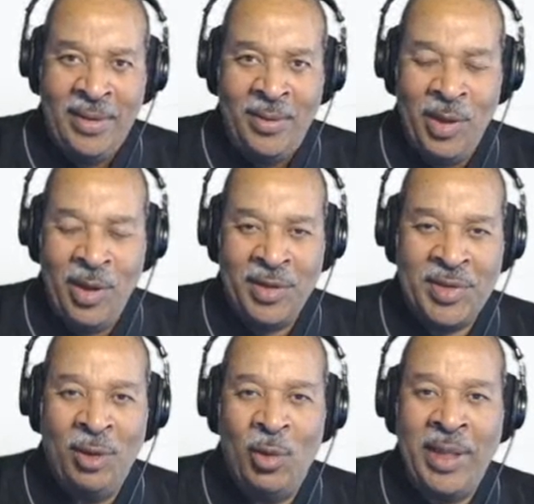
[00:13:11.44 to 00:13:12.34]
We're going to
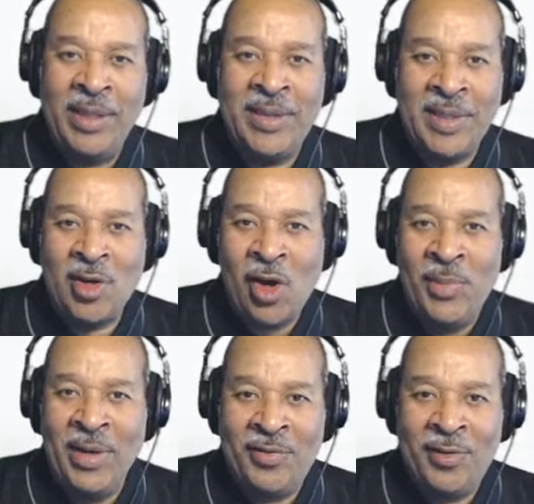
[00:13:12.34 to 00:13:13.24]
see where this is
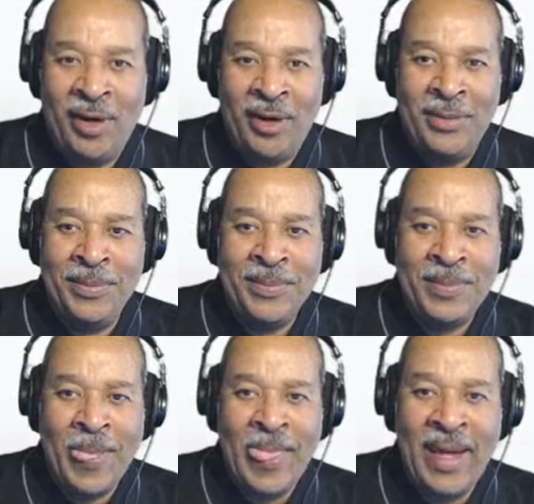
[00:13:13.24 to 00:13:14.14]
coming from
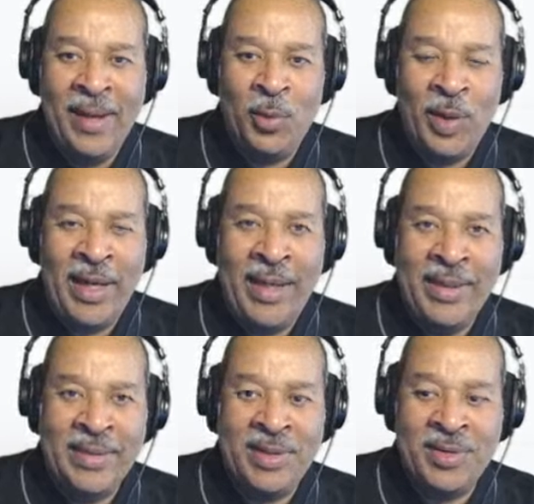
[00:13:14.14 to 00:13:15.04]
and why
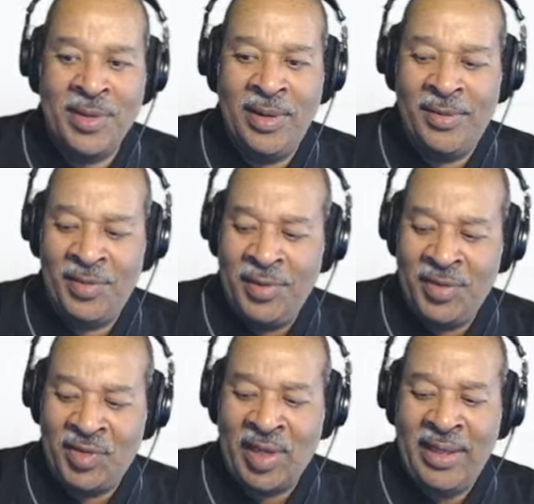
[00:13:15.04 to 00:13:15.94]
this is
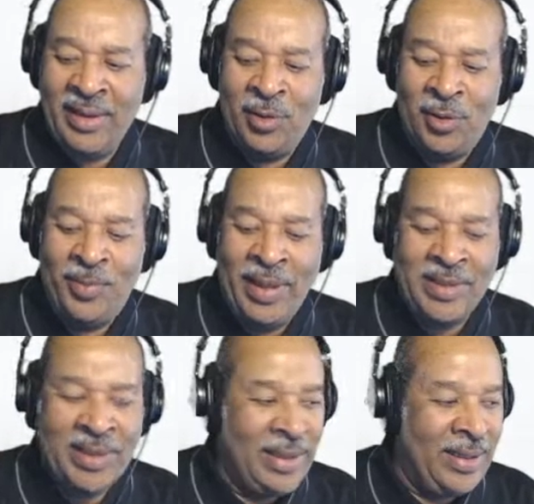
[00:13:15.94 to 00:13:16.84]
starting to
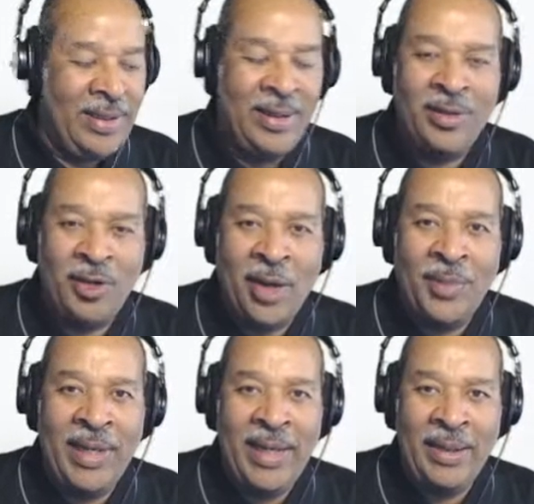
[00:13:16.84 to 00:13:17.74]
basically
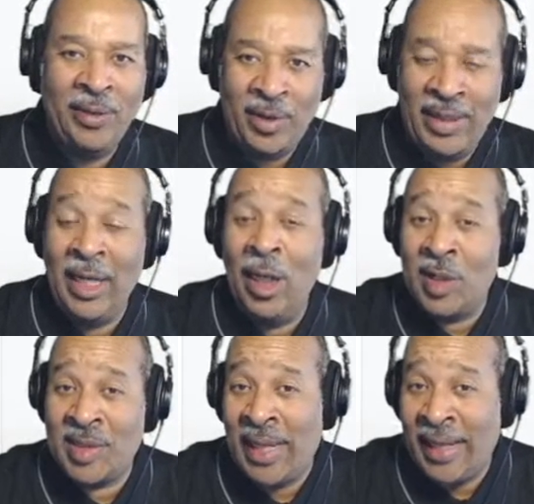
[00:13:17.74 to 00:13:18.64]
dominate, or it
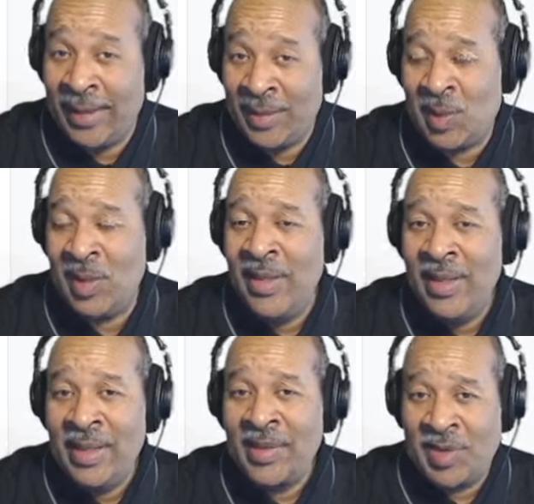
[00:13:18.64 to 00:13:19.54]
looks like it's
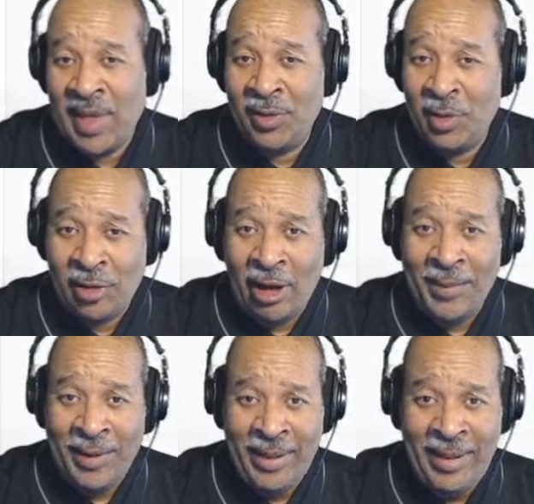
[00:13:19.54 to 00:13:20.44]
starting to
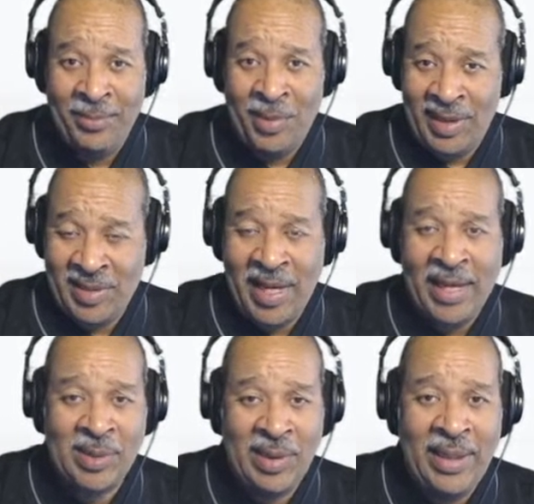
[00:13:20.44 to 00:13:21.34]
dominate, but it's
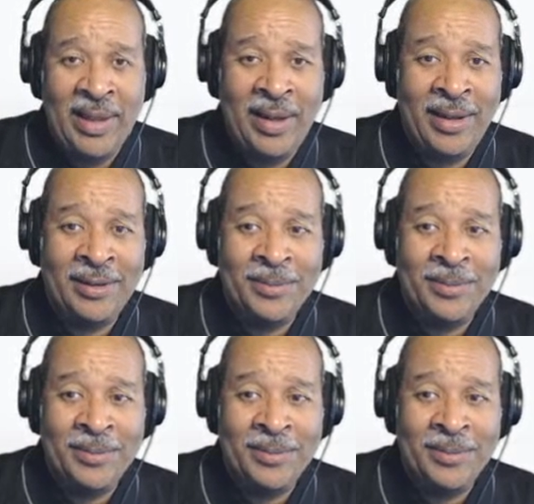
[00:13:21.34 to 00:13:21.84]
actually not.